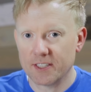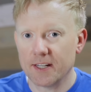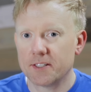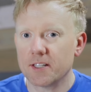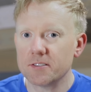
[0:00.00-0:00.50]
that
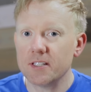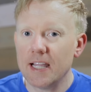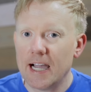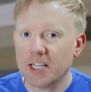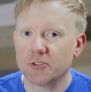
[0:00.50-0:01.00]
it doesn't
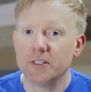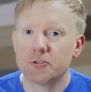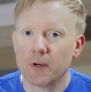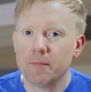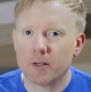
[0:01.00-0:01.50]
actually
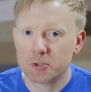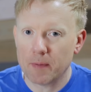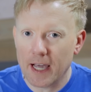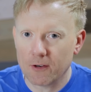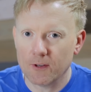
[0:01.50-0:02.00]
drain much
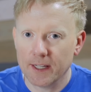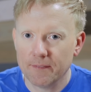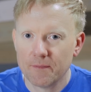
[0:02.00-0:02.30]
battery.